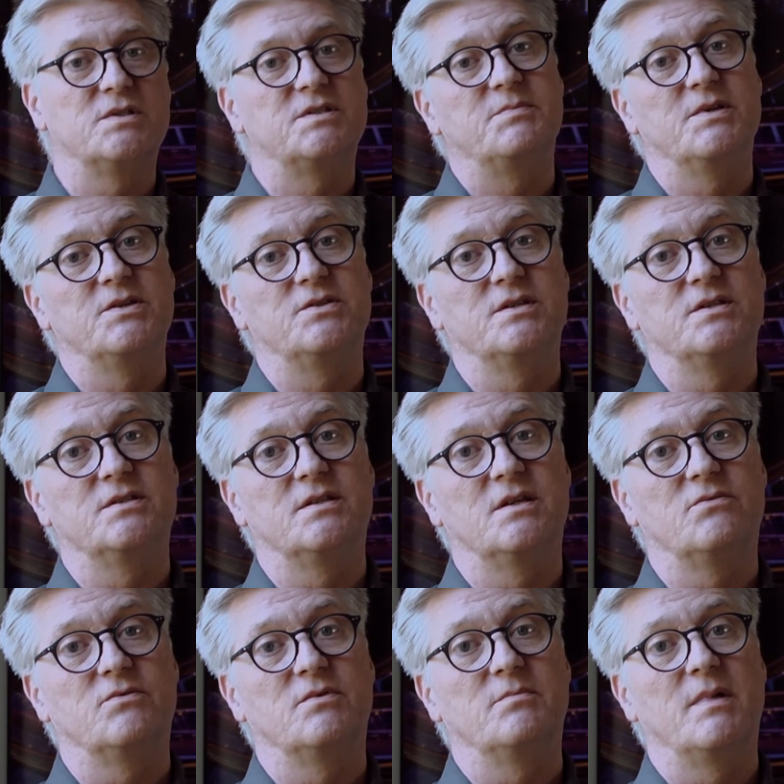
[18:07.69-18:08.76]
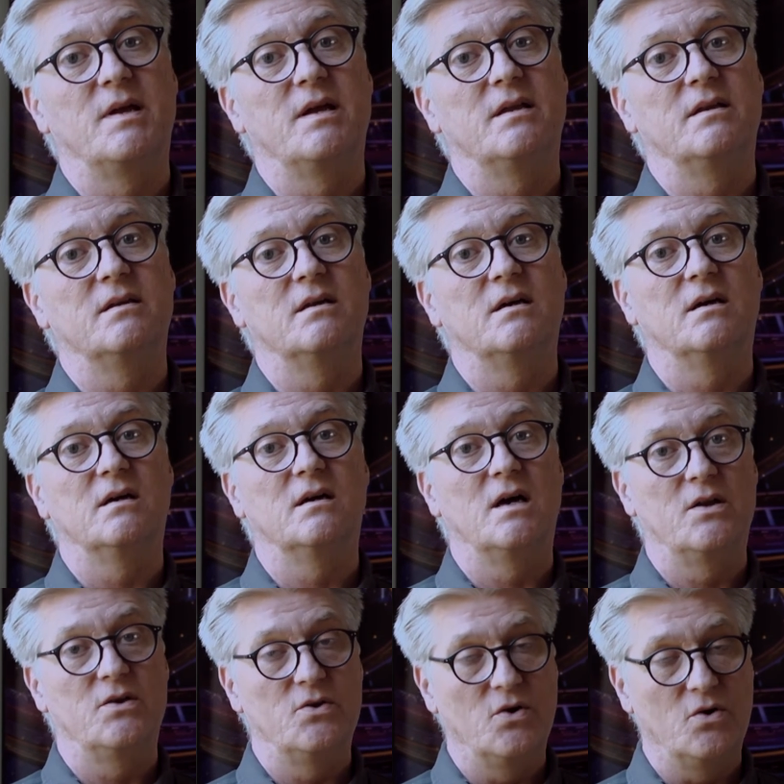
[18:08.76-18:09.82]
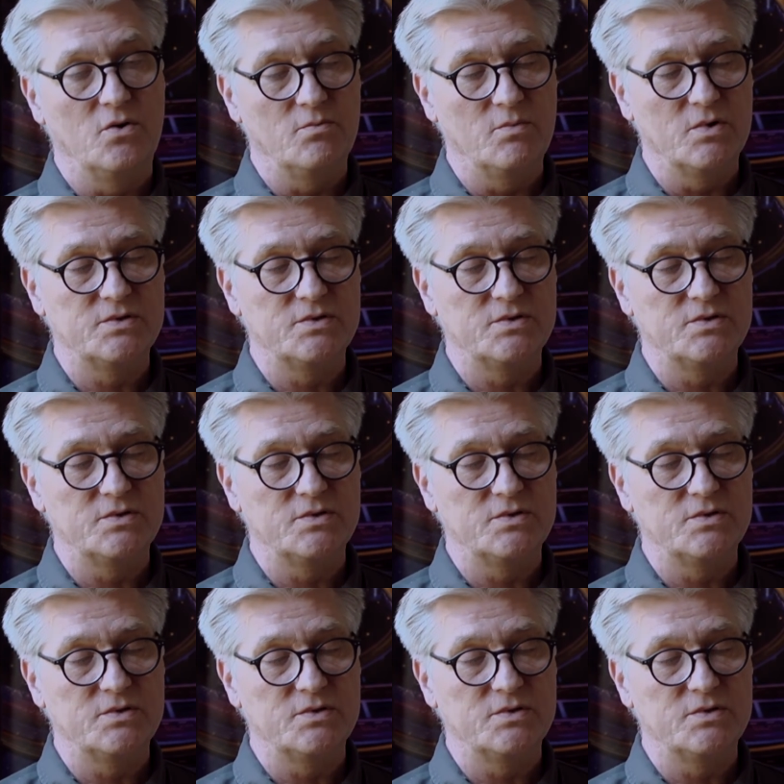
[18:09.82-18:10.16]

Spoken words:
species that remain unknown.